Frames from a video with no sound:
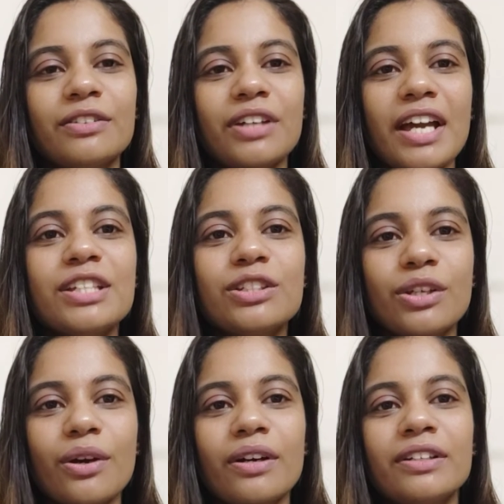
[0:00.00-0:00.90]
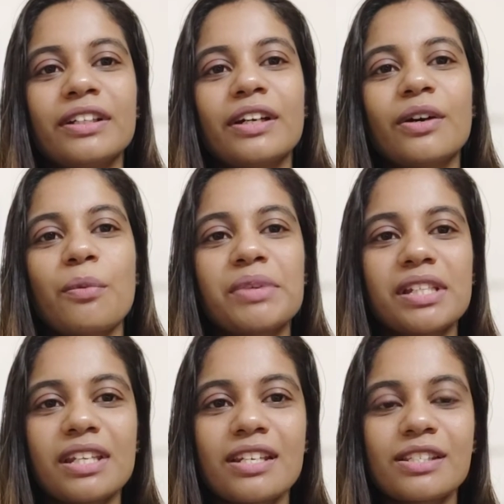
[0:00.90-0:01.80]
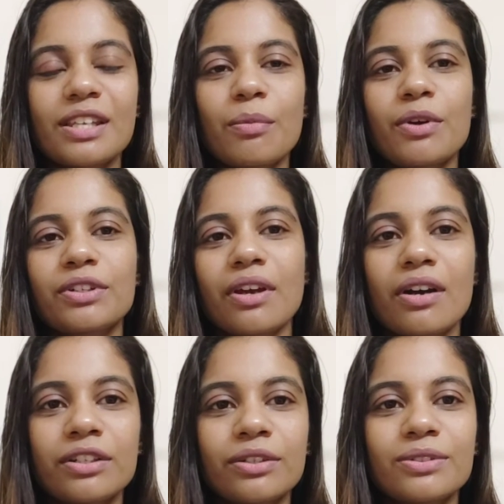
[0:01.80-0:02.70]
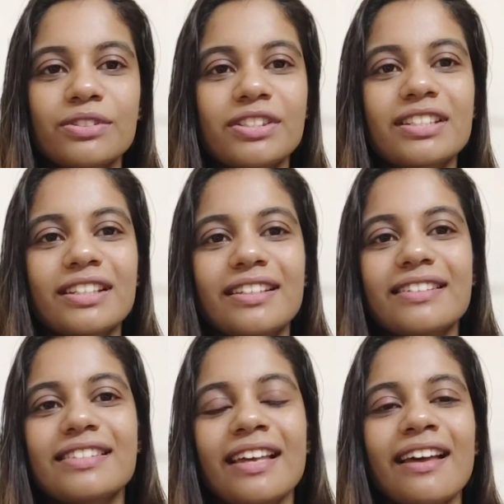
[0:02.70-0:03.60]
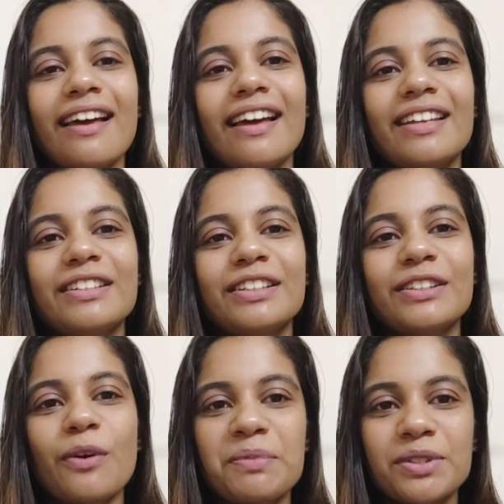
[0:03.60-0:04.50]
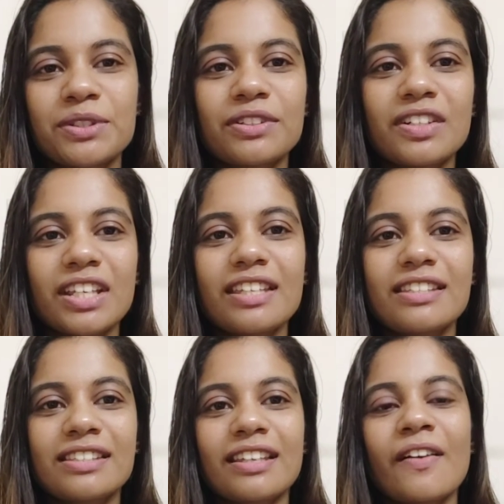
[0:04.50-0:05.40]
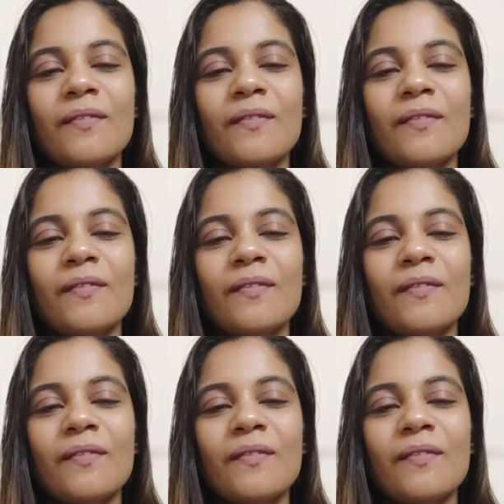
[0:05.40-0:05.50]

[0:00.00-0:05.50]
write your opinions about your universities and the opportunities